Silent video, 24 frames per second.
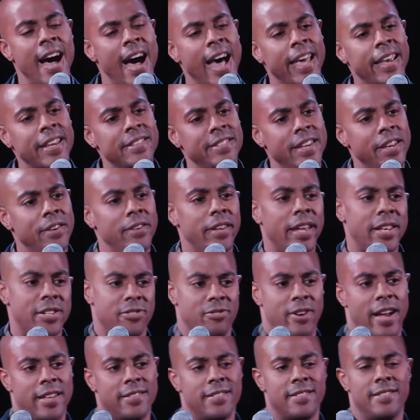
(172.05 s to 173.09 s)
I continued to get
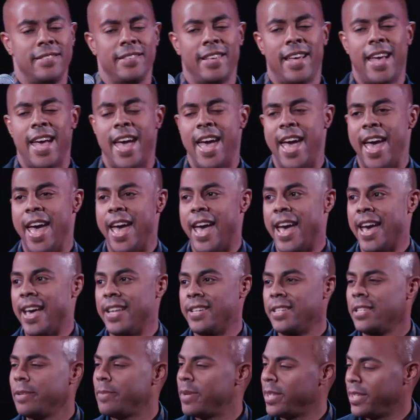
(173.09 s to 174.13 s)
dressed,
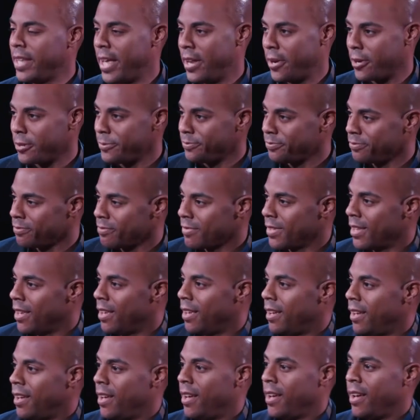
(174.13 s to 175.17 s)
and a little bit later,
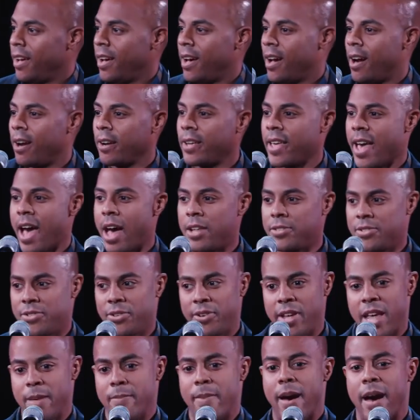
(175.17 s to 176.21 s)
our
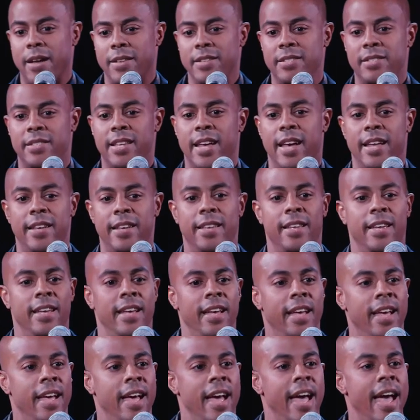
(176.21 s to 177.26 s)
counselor came out and said,
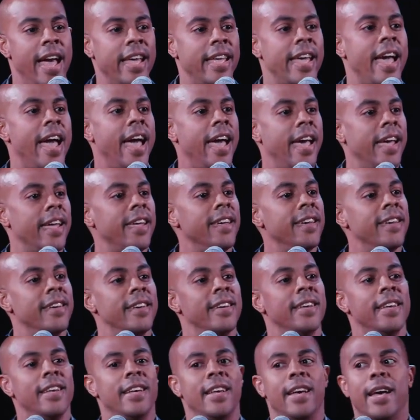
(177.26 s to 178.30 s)
Hey, gang,
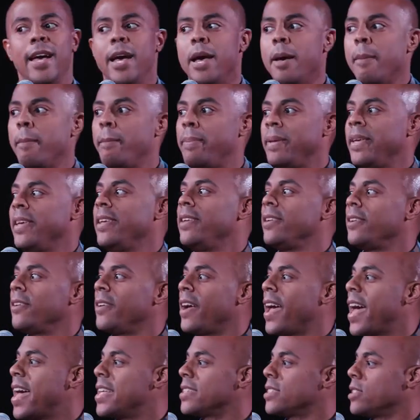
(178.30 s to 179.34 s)
Peter
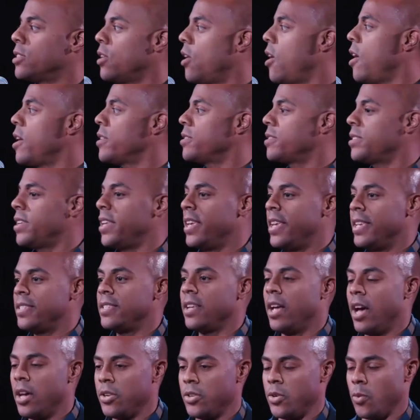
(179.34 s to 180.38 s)
has lost
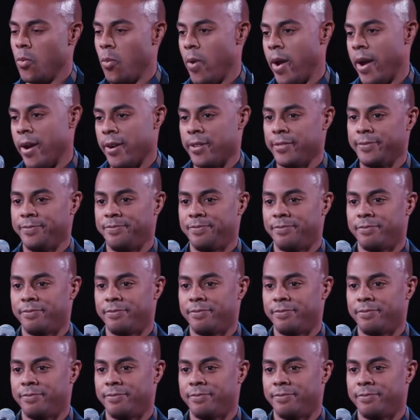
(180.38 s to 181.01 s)
his underwear.